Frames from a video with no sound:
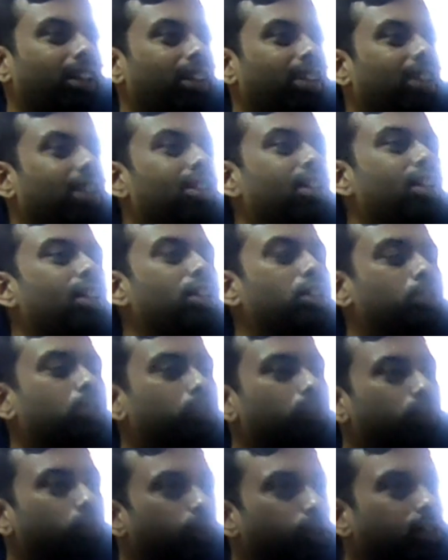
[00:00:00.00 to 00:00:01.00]
he needs
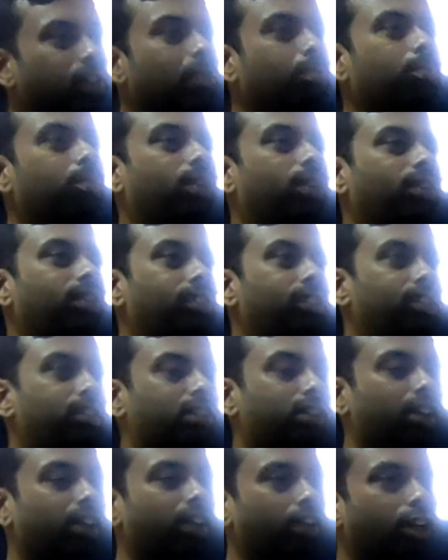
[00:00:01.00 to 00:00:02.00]
to know some basics
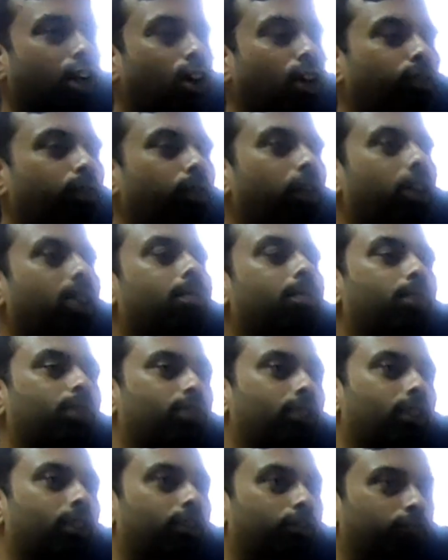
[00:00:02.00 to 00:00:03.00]
like how a
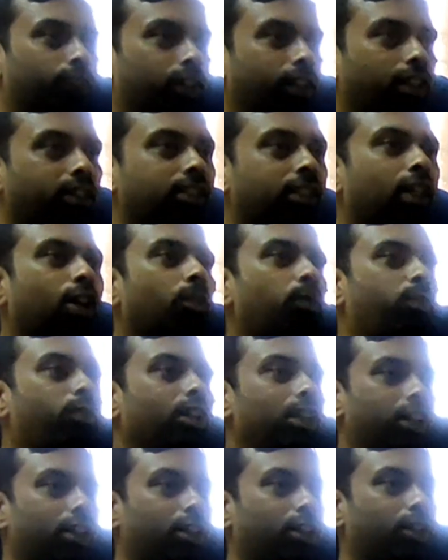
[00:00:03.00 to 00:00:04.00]
computer works, how
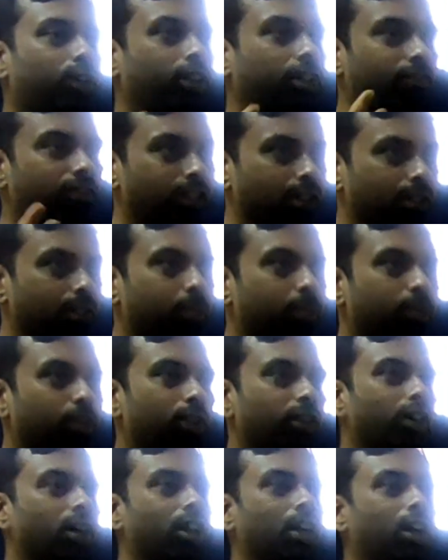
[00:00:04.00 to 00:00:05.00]
he need to give
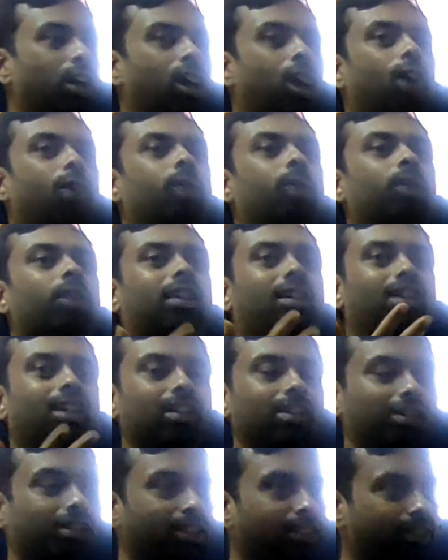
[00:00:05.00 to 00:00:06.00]
input, how it
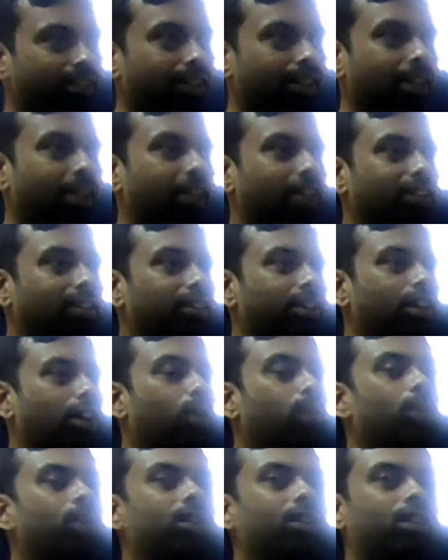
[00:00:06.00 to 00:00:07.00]
understands,
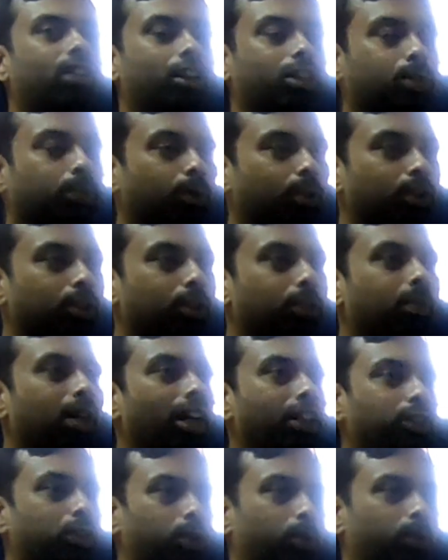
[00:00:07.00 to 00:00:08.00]
how it responds
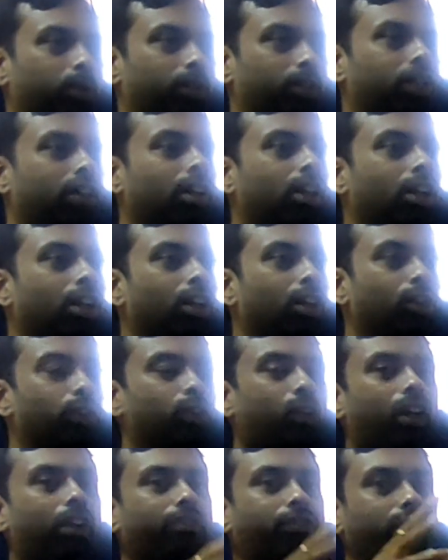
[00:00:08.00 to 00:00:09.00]
back to us.
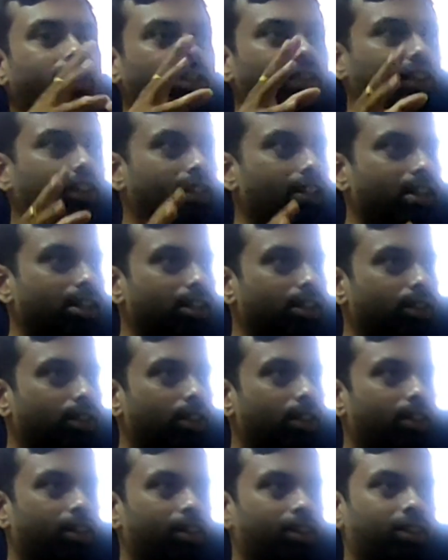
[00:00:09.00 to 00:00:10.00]
So everything he has to
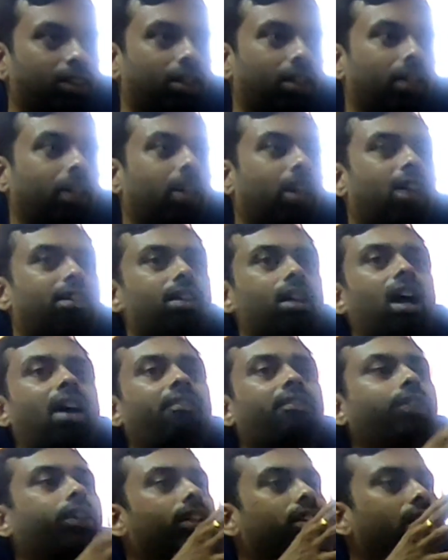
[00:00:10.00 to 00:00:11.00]
understand it, and
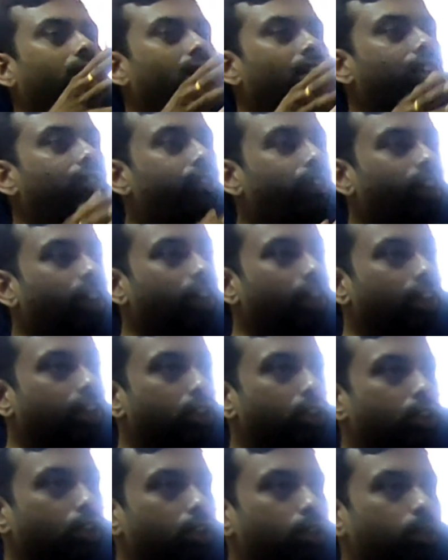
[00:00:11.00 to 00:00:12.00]
after that, if he gets
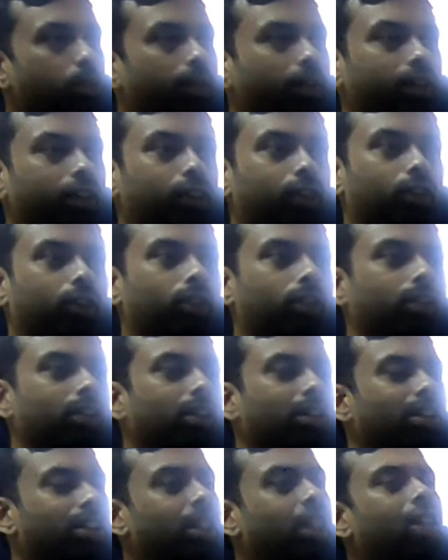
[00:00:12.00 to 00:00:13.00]
into Python,
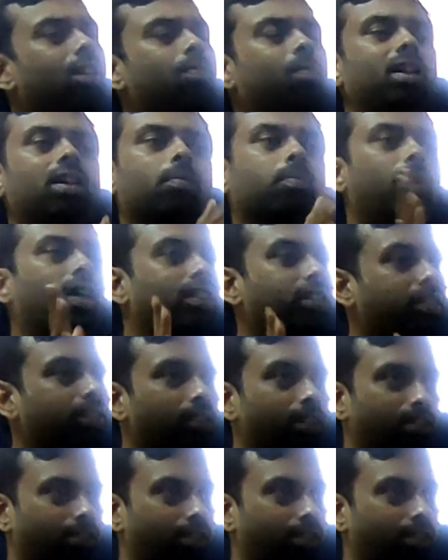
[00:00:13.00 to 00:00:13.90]
he'll be a master.